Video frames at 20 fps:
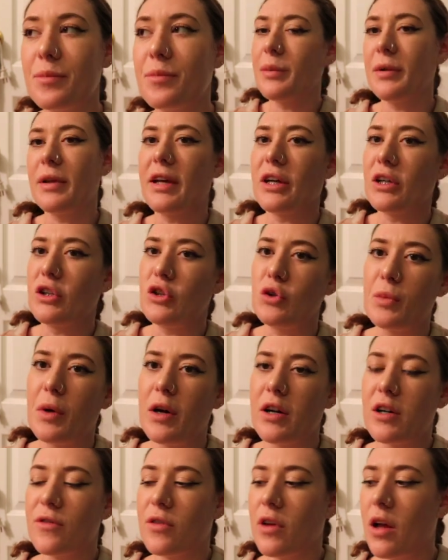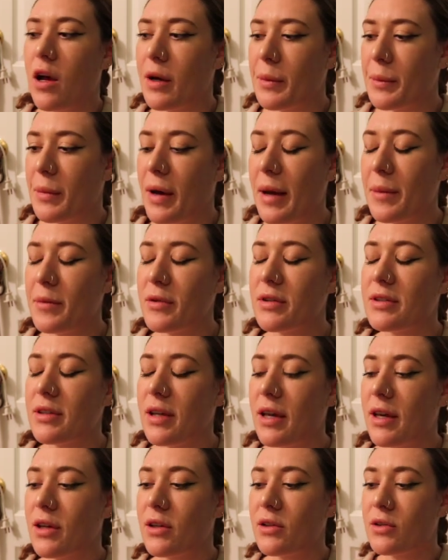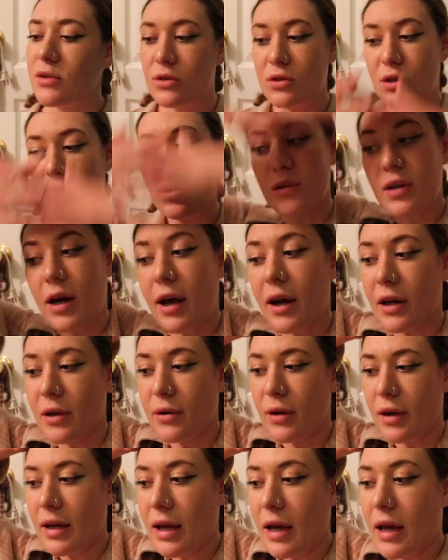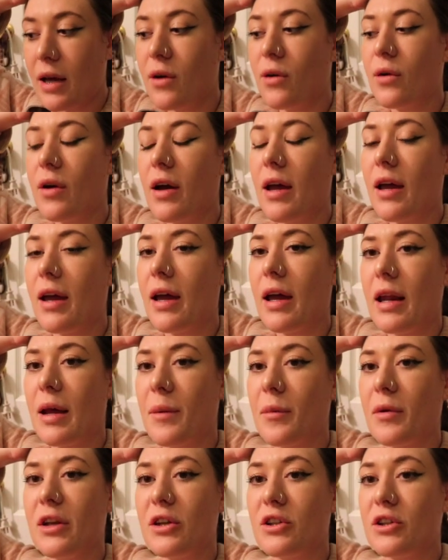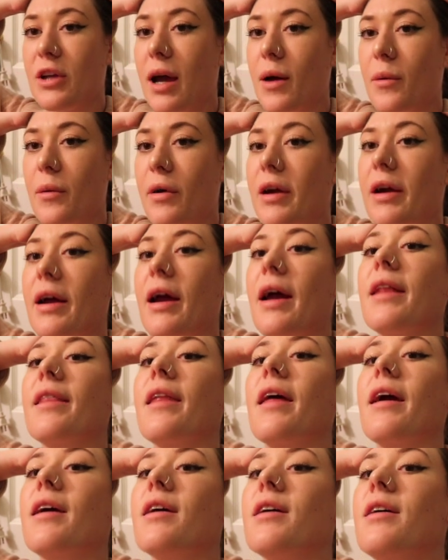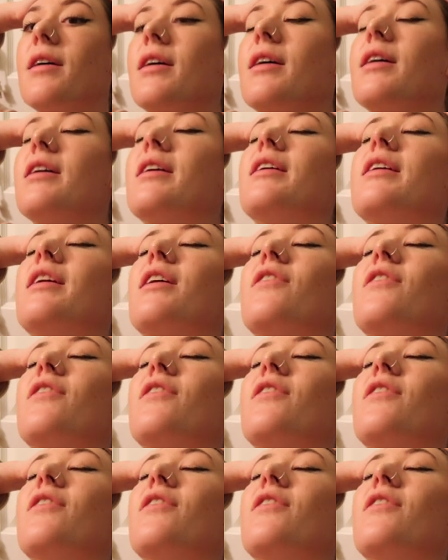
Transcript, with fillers: It'll be like a two-parter vlog. But I'm just like so tired right now, and I'm gonna shower and like clean